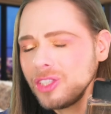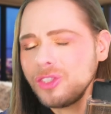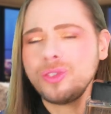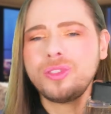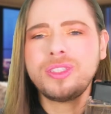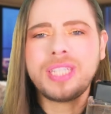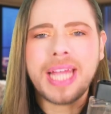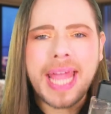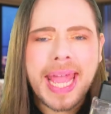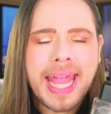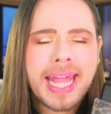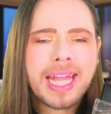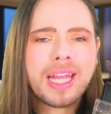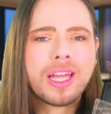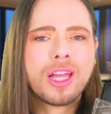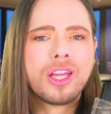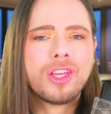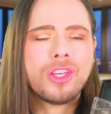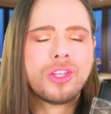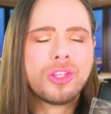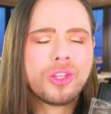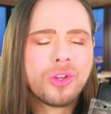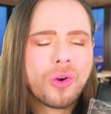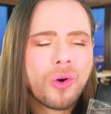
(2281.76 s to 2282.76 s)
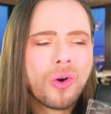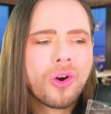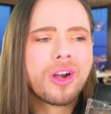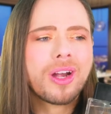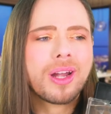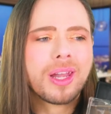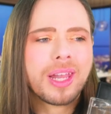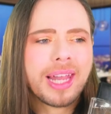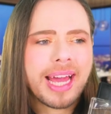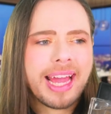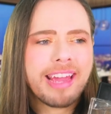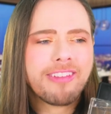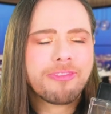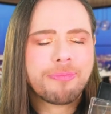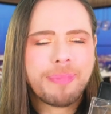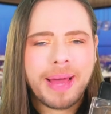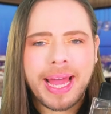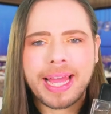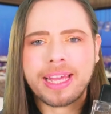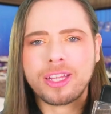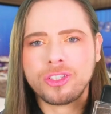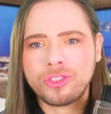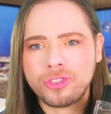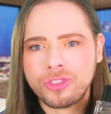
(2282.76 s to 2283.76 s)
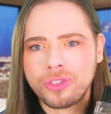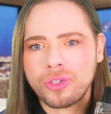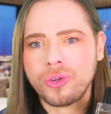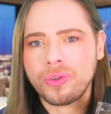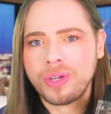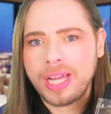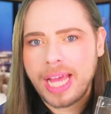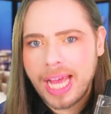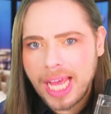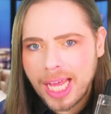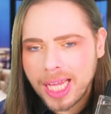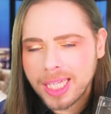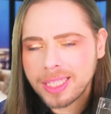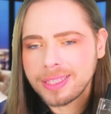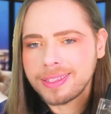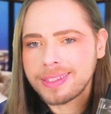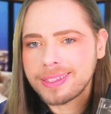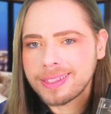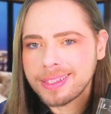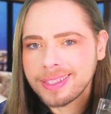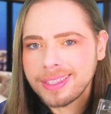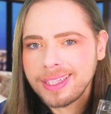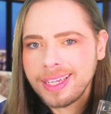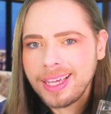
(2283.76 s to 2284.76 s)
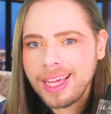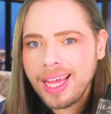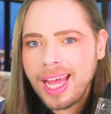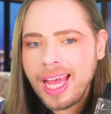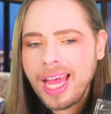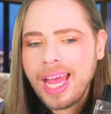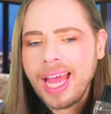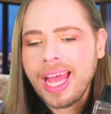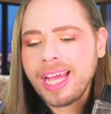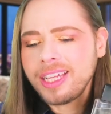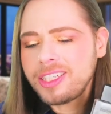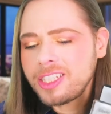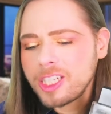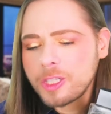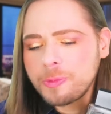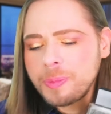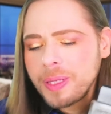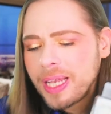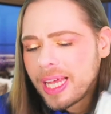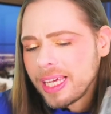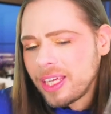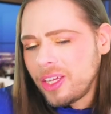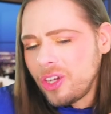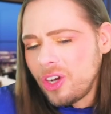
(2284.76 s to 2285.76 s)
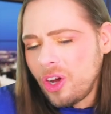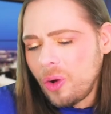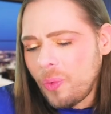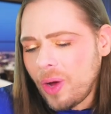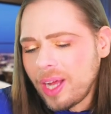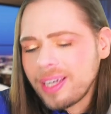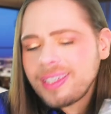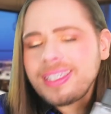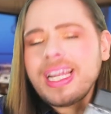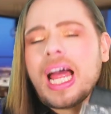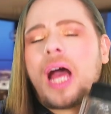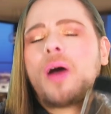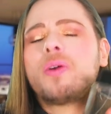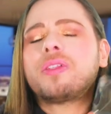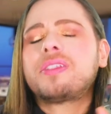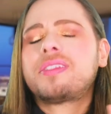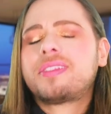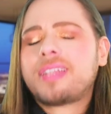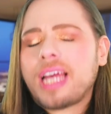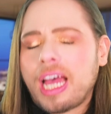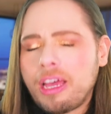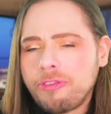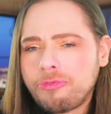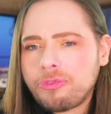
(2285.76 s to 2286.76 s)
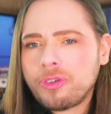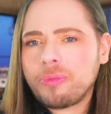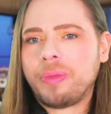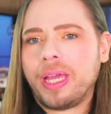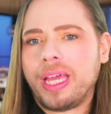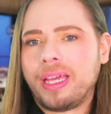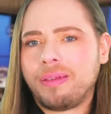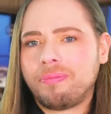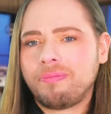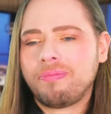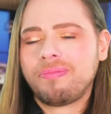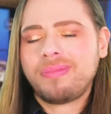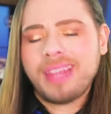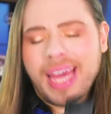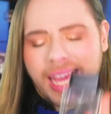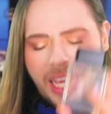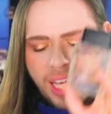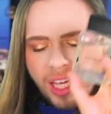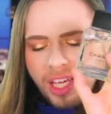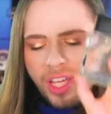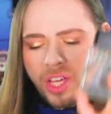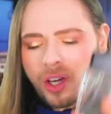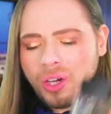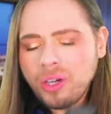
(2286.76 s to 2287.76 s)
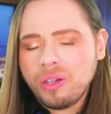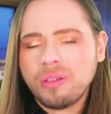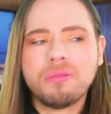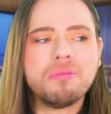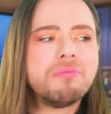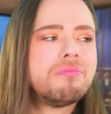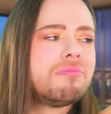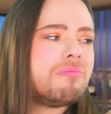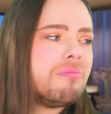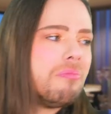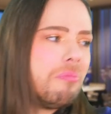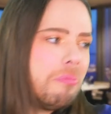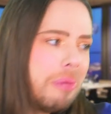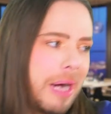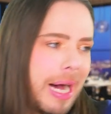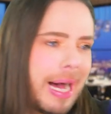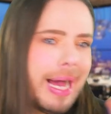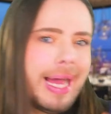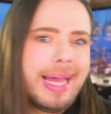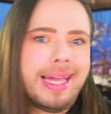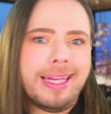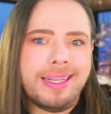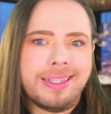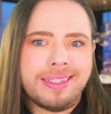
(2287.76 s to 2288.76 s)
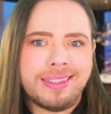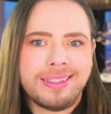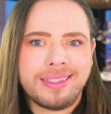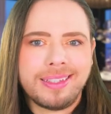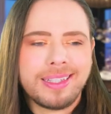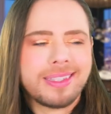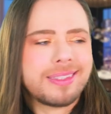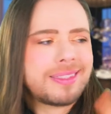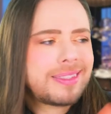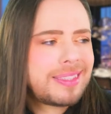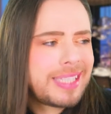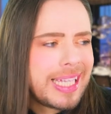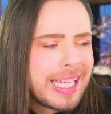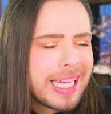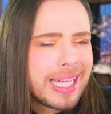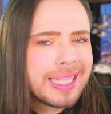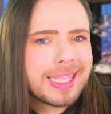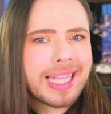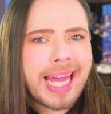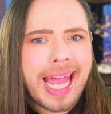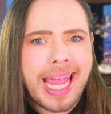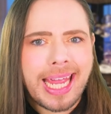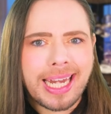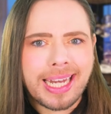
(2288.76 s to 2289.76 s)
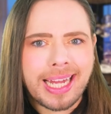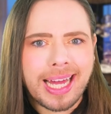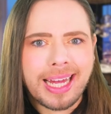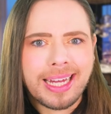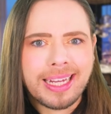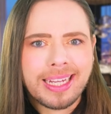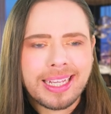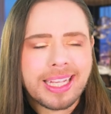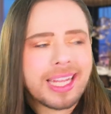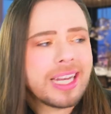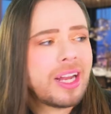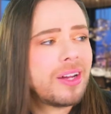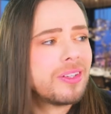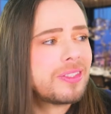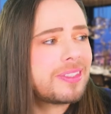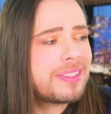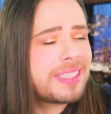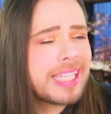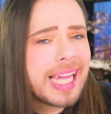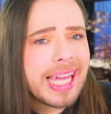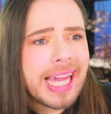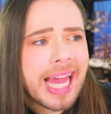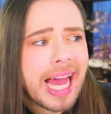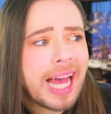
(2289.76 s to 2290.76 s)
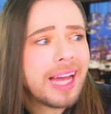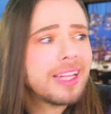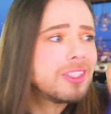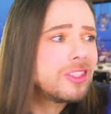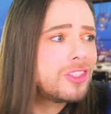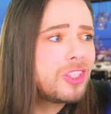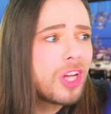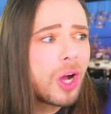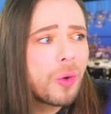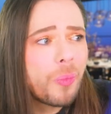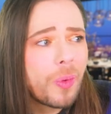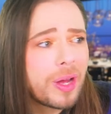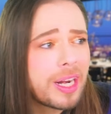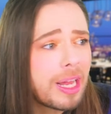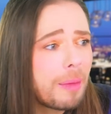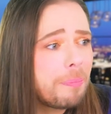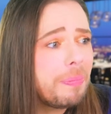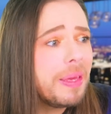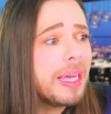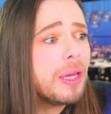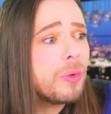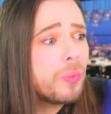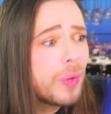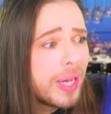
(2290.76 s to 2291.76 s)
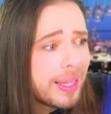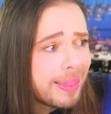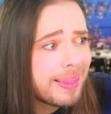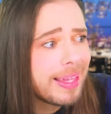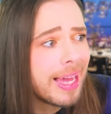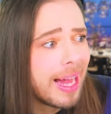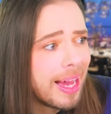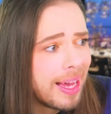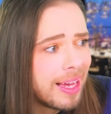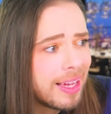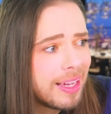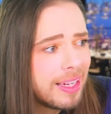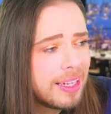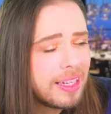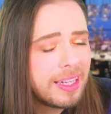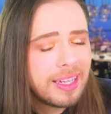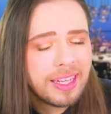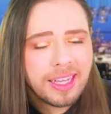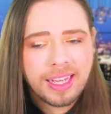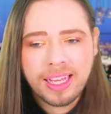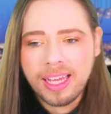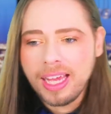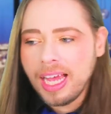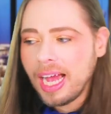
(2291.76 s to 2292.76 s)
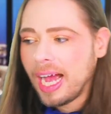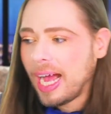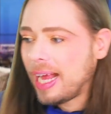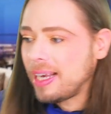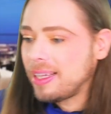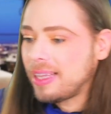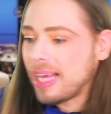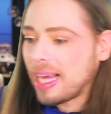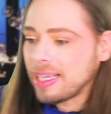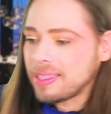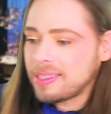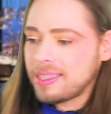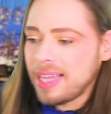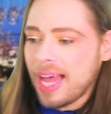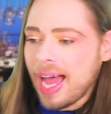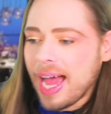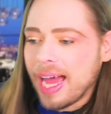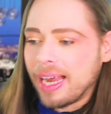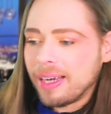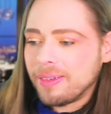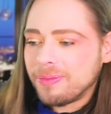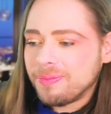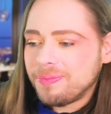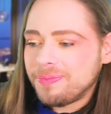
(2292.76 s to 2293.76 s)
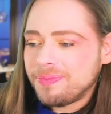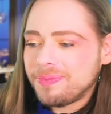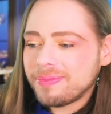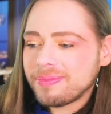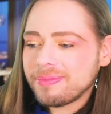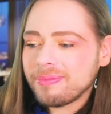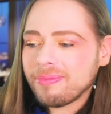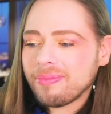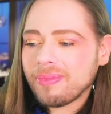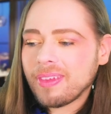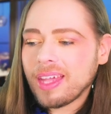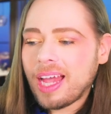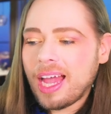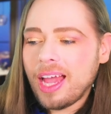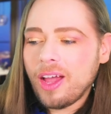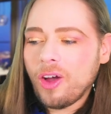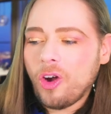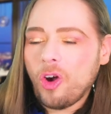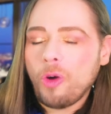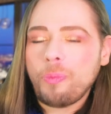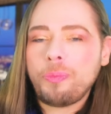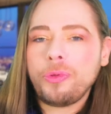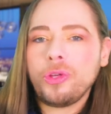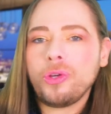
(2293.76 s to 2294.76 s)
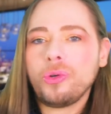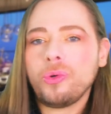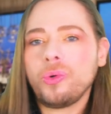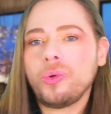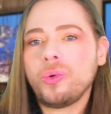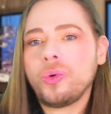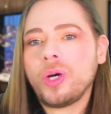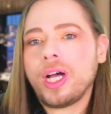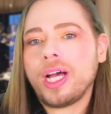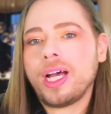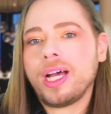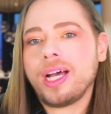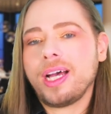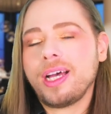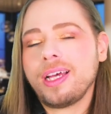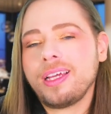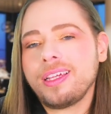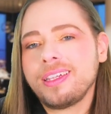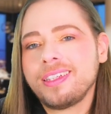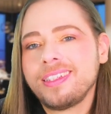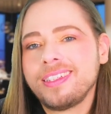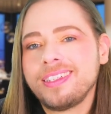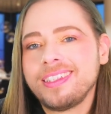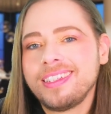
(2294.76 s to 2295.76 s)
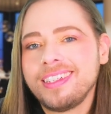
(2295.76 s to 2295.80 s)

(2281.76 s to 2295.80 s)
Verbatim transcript: to take your life back into your own hands and just be like, you know what? Now it's time for me. Thank you. Bye. See ya later. You know, see ya. Don't want to be with ya. And that's that. I hope you. Uh,